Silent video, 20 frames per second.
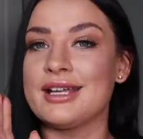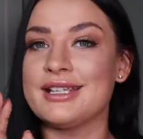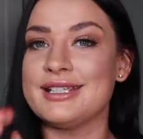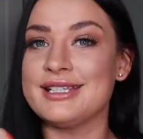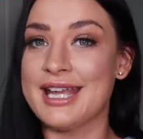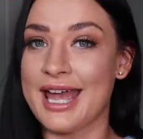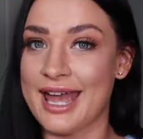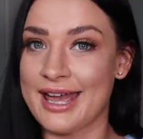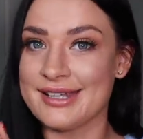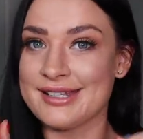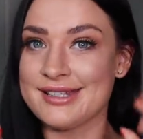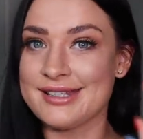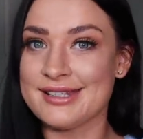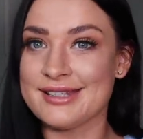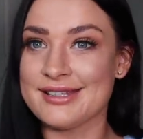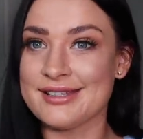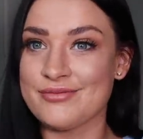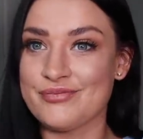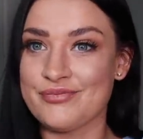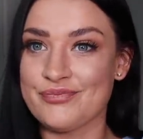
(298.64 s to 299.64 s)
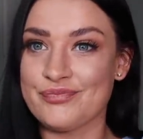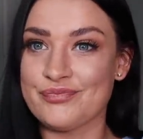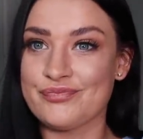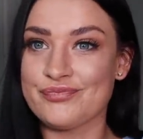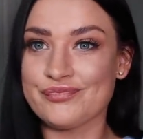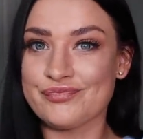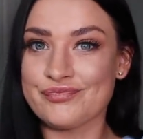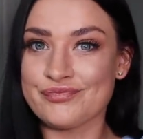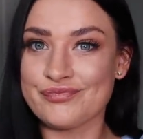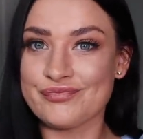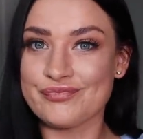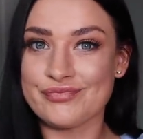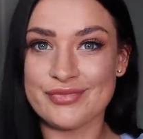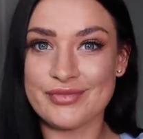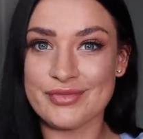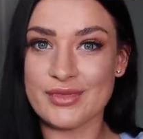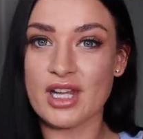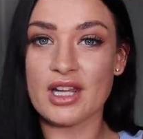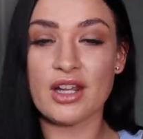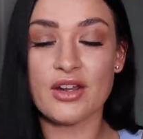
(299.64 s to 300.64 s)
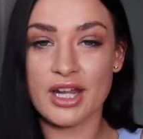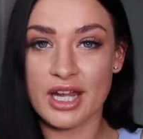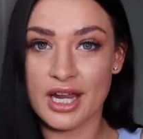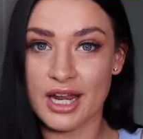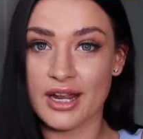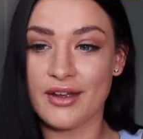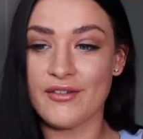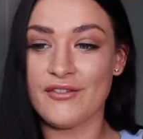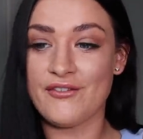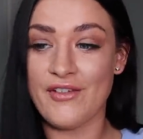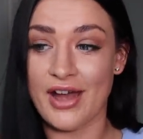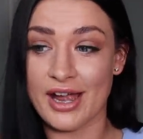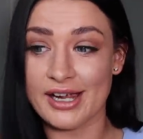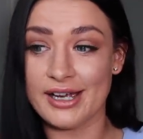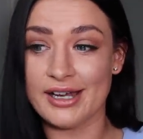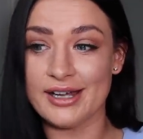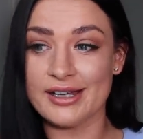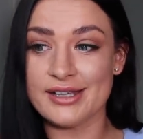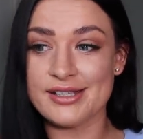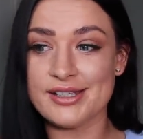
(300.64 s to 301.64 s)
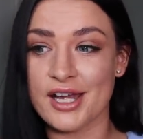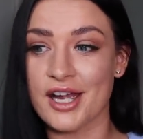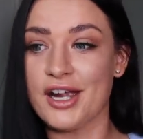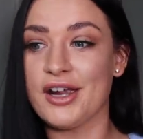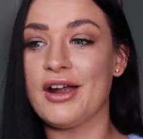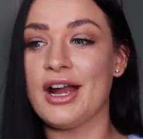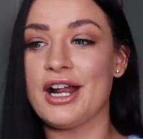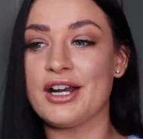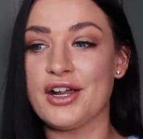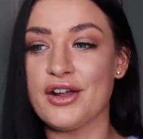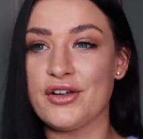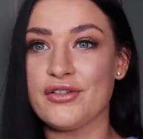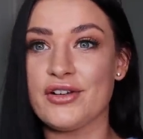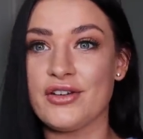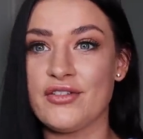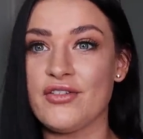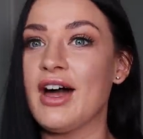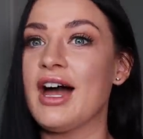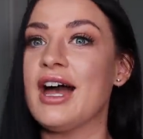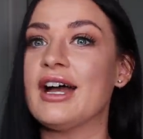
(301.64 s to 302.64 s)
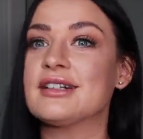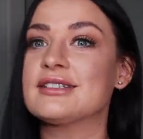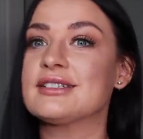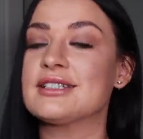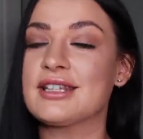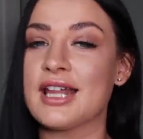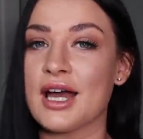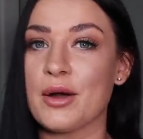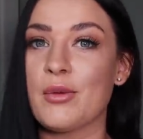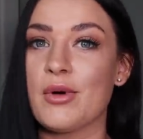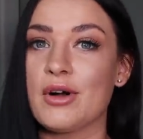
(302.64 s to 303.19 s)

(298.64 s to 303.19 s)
yes, looking fire. So I know for a fact that